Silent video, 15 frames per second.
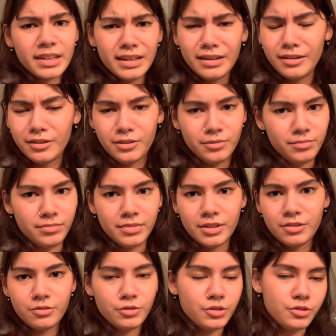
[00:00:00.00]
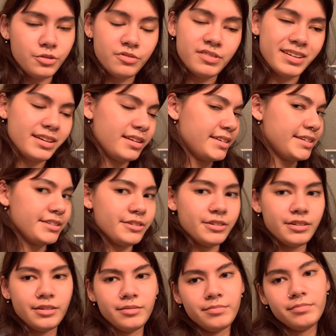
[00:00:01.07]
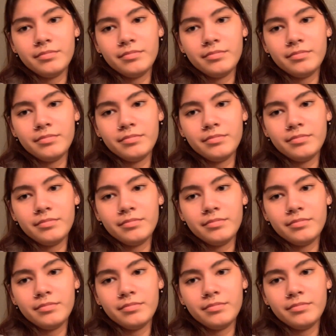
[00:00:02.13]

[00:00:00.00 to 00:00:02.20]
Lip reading: you know, you Too Faced or